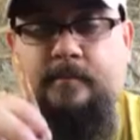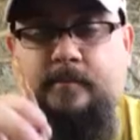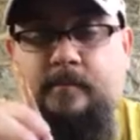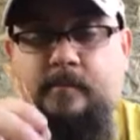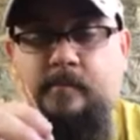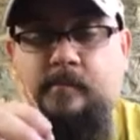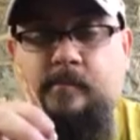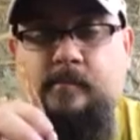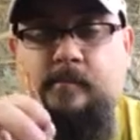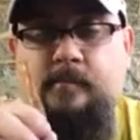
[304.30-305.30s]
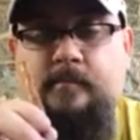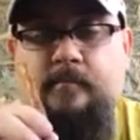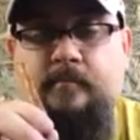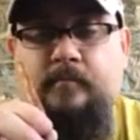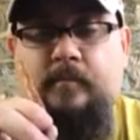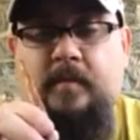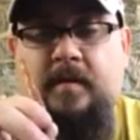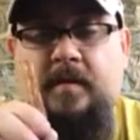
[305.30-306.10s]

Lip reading: No one is speaking in this clip.